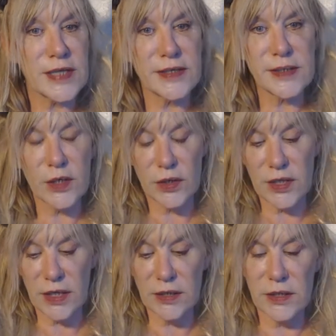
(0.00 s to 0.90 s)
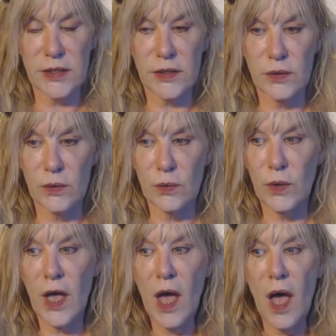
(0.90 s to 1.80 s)
That's a good thing to
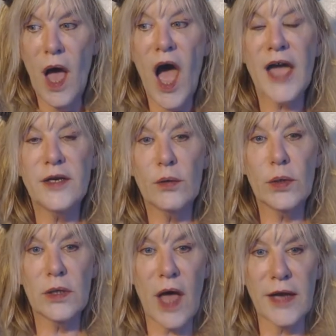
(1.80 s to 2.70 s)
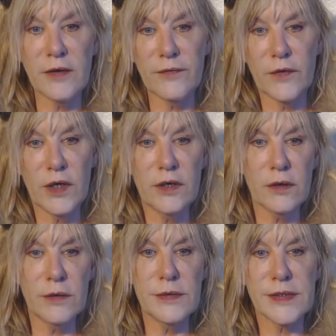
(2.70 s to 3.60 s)
do. I know a lot of
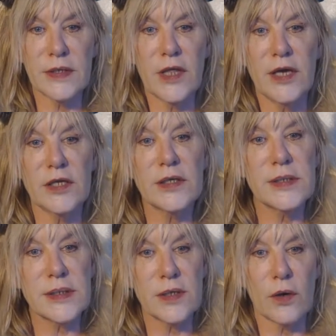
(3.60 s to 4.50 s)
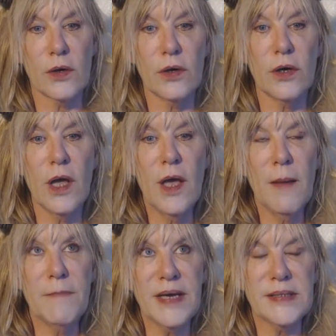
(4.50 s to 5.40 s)
readers like to start
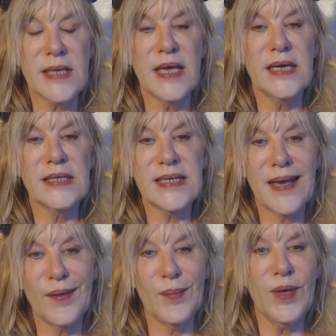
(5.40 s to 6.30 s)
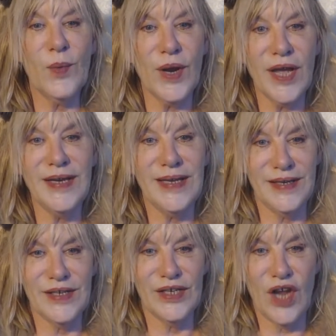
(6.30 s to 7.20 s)
by saying, tell me what I
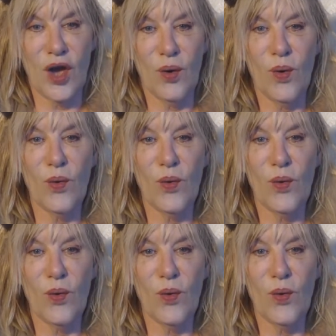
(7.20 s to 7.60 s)
need to know.